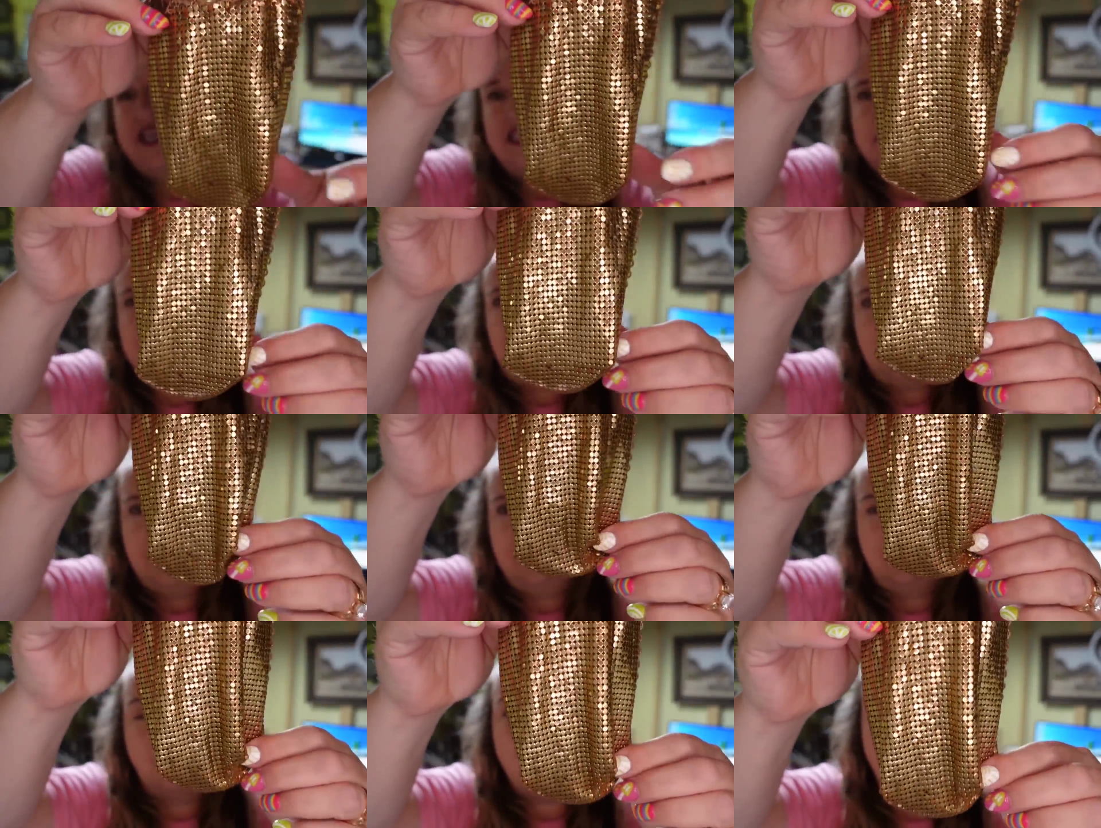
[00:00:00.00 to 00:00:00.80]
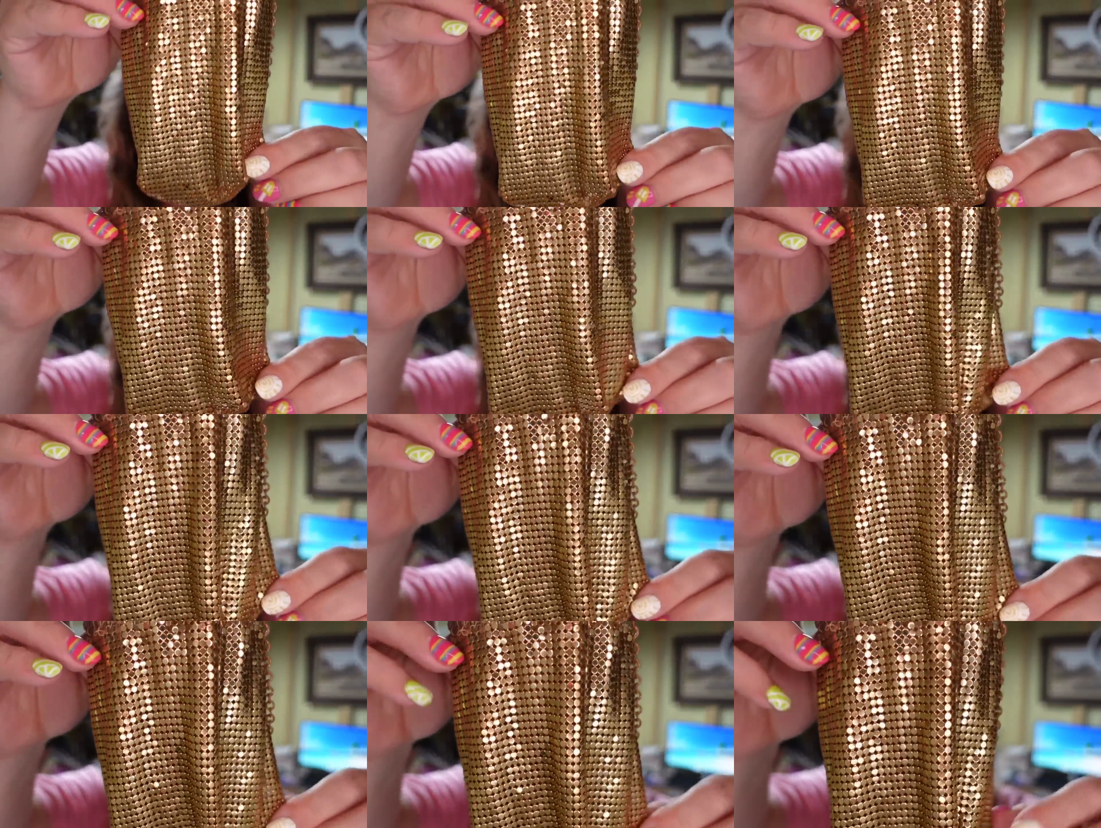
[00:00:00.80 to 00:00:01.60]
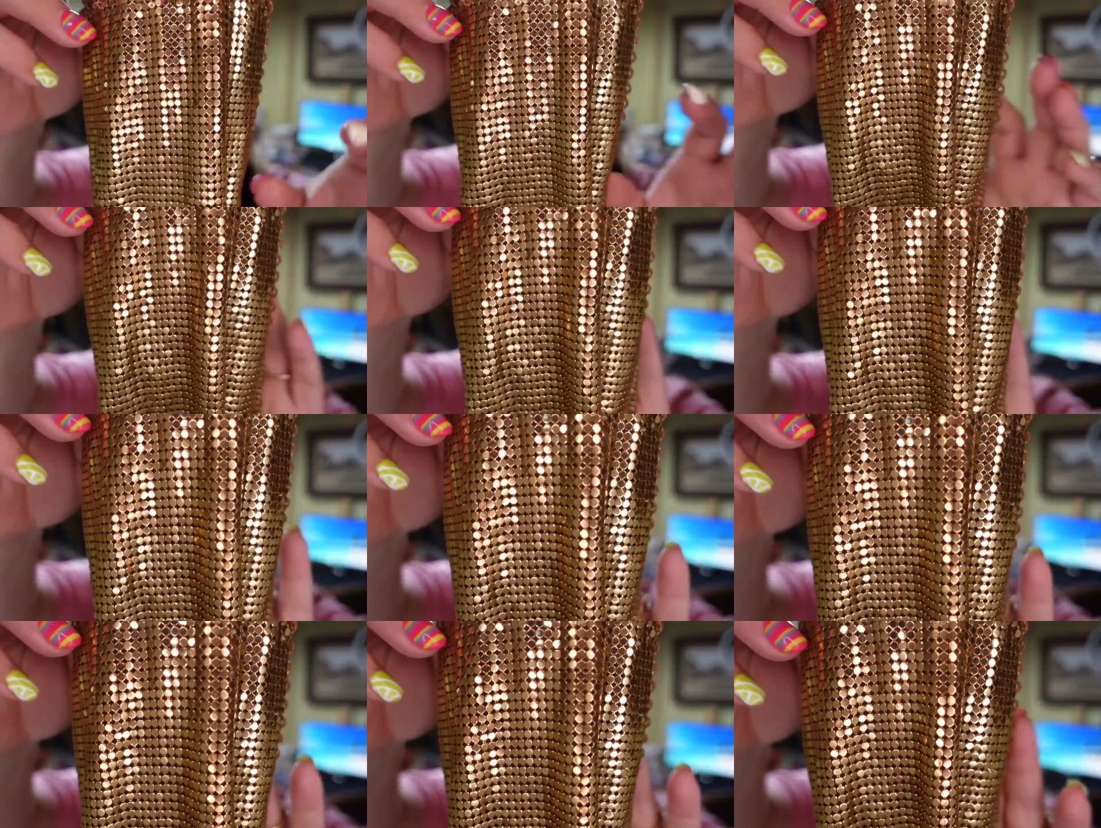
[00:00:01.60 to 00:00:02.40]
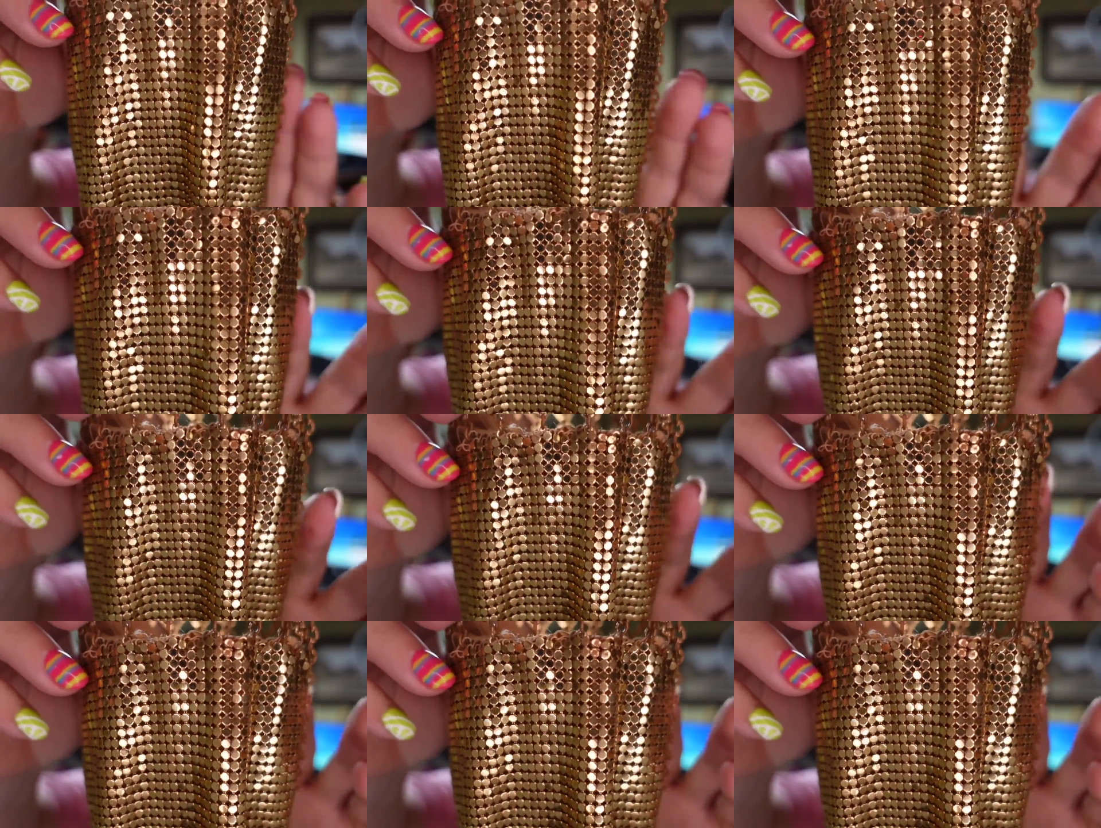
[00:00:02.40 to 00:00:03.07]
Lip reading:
[unreadable: no face in view]